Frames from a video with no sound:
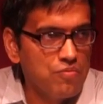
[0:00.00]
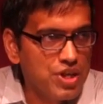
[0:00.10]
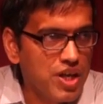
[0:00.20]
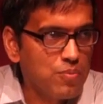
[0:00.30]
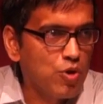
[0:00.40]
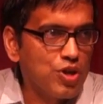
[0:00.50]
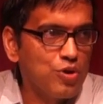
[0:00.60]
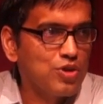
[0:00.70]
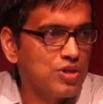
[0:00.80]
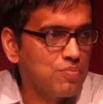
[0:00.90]
We kept
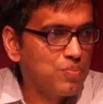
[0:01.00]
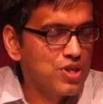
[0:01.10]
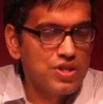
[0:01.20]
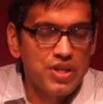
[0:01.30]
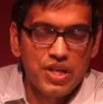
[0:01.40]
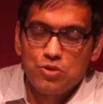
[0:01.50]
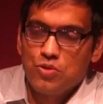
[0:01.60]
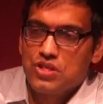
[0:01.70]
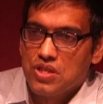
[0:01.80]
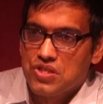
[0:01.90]
talking to the person next
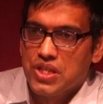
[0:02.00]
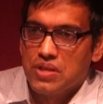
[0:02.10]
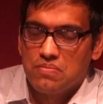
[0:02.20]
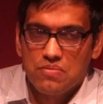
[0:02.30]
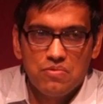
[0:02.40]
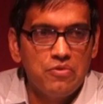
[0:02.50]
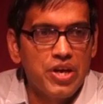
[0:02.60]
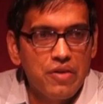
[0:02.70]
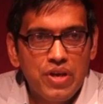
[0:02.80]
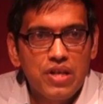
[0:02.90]
to us in the chain.
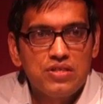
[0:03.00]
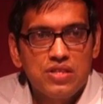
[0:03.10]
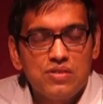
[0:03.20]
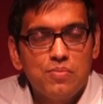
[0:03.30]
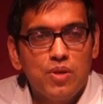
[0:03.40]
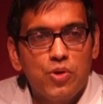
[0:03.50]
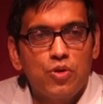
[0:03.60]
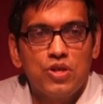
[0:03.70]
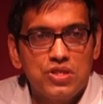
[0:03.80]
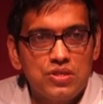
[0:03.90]
Very, very sensible
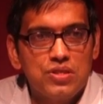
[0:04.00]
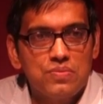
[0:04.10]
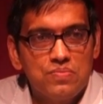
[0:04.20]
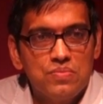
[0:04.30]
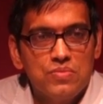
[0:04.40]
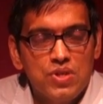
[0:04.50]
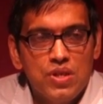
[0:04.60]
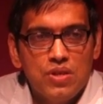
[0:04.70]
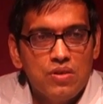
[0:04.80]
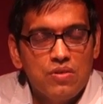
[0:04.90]
precautions,
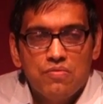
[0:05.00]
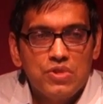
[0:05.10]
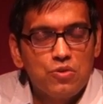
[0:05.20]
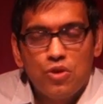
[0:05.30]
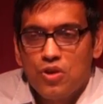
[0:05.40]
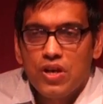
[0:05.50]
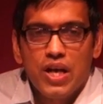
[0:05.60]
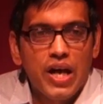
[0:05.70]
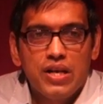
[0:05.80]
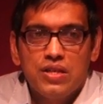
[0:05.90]
which could
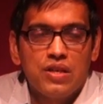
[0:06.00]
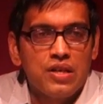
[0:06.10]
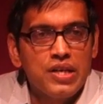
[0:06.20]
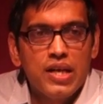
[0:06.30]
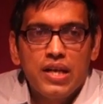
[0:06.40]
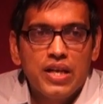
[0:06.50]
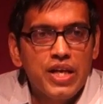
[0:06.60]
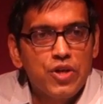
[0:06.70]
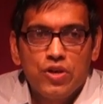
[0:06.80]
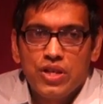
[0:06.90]
not hide the really
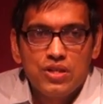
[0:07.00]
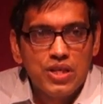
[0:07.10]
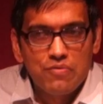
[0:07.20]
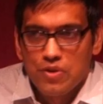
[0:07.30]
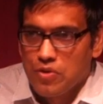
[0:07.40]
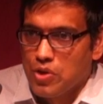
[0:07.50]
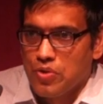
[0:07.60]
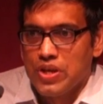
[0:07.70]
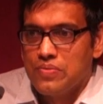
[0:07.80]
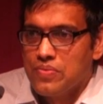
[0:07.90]
idiotic thing we were
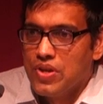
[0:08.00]
doing.